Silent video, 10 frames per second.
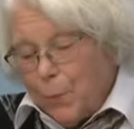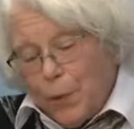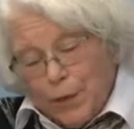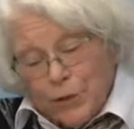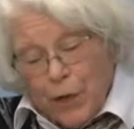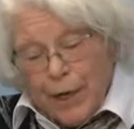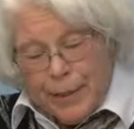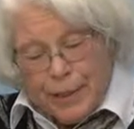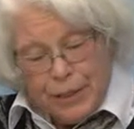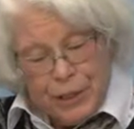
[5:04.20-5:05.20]
We're
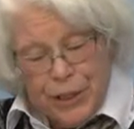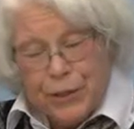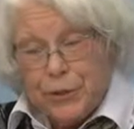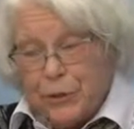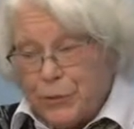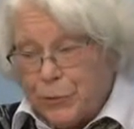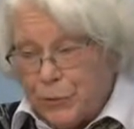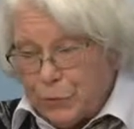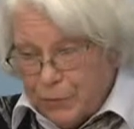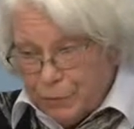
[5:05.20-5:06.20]
trying this year to